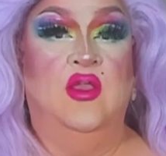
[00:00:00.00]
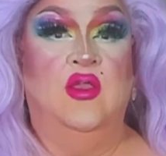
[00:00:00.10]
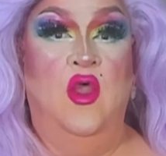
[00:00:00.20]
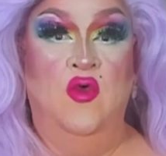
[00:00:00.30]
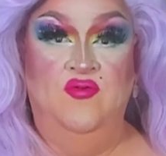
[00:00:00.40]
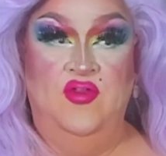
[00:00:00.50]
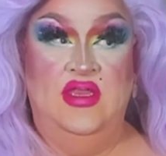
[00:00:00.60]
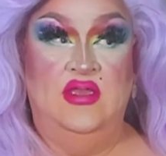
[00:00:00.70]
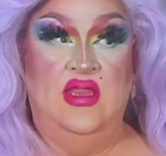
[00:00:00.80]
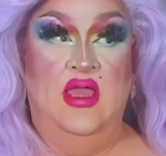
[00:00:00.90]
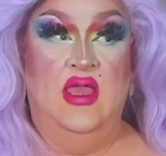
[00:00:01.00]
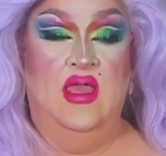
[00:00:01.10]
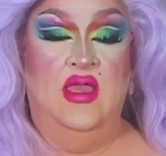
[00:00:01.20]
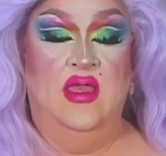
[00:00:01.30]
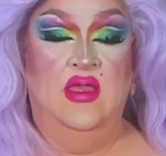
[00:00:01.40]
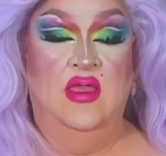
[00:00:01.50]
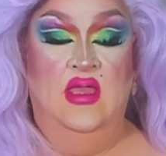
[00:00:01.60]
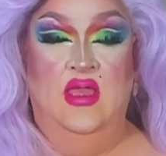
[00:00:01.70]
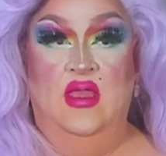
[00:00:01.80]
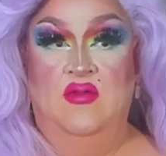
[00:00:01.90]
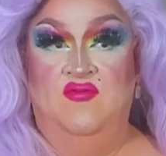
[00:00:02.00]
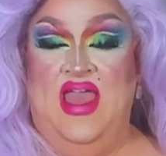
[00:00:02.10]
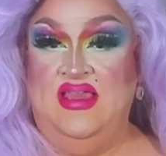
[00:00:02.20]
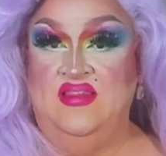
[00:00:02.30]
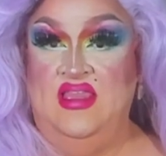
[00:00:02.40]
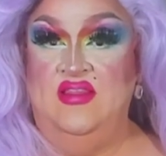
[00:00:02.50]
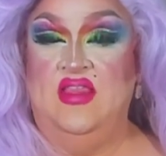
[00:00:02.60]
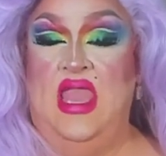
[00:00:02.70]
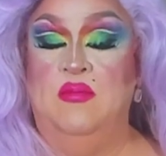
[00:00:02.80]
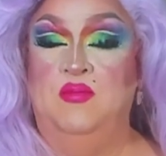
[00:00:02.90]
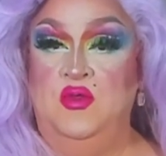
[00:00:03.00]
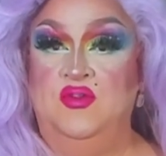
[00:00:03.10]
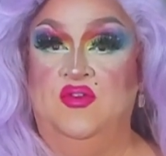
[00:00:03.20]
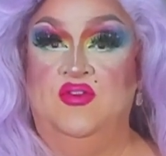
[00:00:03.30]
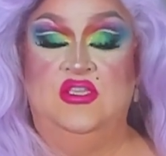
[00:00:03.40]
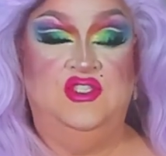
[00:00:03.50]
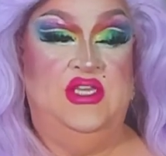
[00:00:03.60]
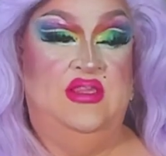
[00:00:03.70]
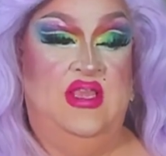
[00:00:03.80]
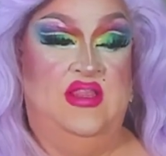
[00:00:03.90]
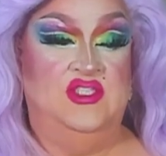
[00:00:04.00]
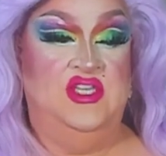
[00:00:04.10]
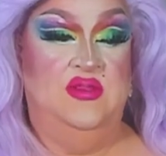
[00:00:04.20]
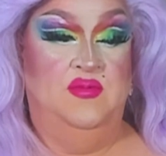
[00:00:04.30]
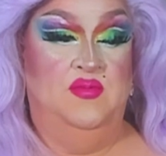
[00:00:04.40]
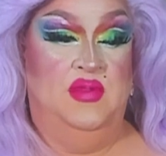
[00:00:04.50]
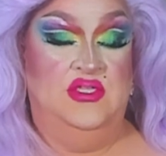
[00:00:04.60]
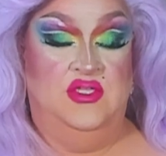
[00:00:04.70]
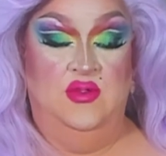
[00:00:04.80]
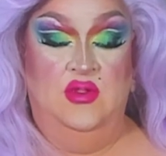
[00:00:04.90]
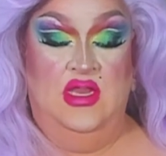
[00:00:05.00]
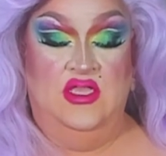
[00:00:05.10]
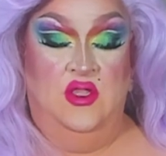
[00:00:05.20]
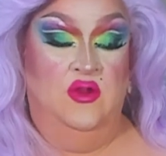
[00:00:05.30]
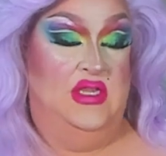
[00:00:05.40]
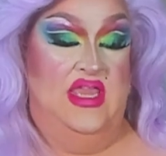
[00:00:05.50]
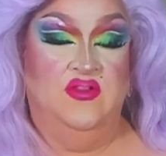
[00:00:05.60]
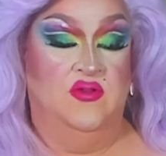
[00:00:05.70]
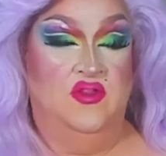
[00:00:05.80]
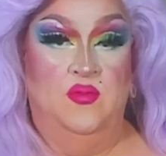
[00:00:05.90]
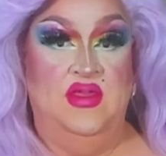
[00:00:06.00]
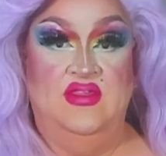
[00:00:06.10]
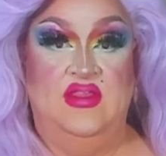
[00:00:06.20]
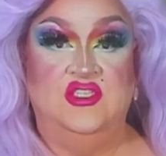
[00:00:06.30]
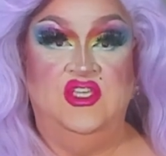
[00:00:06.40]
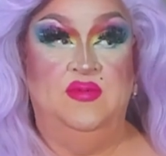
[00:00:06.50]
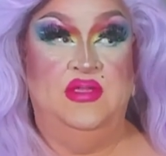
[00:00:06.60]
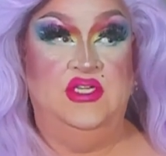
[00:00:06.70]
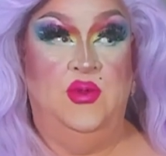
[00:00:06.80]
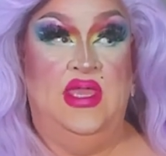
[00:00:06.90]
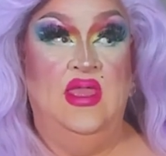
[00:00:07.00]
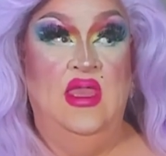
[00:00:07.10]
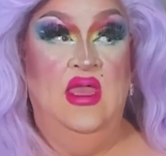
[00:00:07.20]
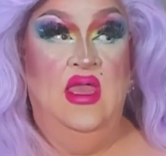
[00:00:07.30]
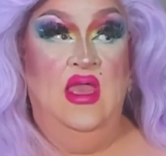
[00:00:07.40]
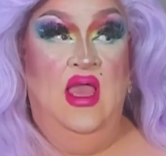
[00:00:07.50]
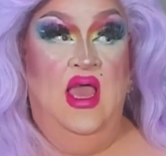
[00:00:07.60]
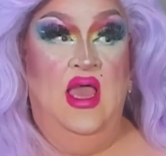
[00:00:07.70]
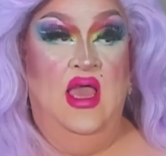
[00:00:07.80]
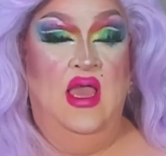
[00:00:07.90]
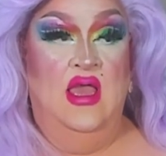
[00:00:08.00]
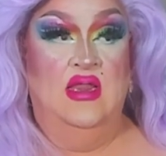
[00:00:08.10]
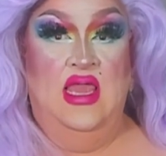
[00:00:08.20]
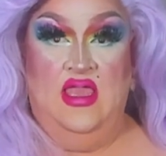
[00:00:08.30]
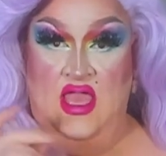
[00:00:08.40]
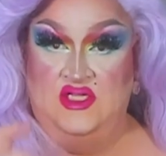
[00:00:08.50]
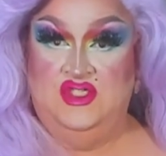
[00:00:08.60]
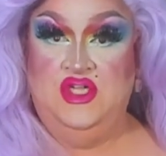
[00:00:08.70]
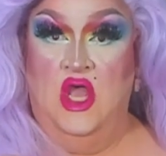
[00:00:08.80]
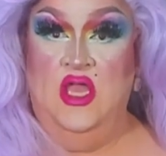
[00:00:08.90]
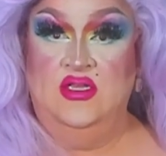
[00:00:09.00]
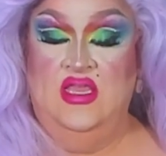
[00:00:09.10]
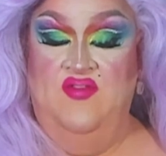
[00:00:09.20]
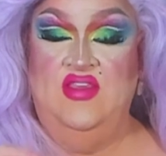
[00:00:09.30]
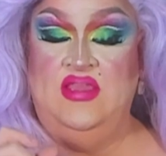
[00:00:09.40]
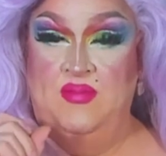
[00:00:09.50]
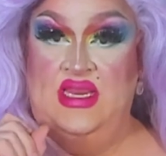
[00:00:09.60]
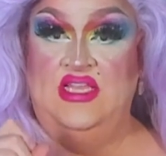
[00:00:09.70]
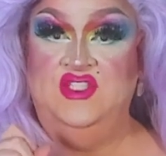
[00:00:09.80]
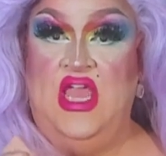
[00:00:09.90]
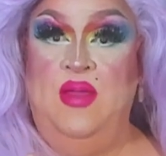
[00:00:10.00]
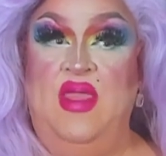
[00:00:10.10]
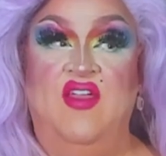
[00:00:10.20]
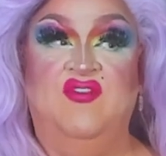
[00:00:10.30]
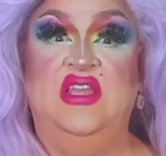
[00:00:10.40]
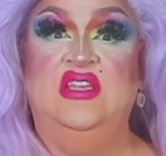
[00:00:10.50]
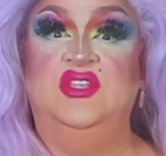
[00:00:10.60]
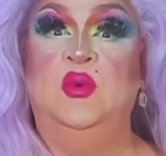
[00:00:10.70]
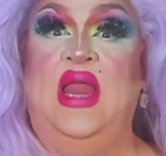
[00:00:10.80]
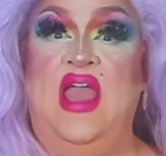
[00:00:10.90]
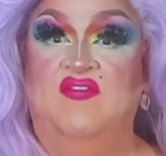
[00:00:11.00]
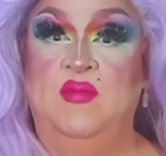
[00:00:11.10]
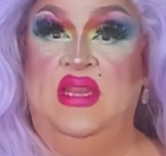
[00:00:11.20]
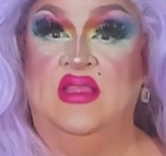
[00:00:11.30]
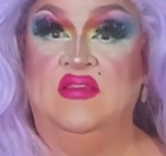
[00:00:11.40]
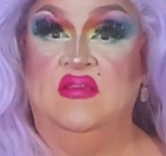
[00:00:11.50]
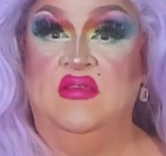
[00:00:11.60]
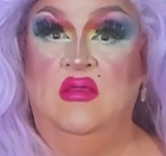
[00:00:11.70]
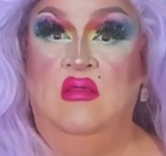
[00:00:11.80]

COVID vaccines and boosters, and she said that she's been her days are so busy that she's been doing like a shot, giving somebody a jab every 2.5 minutes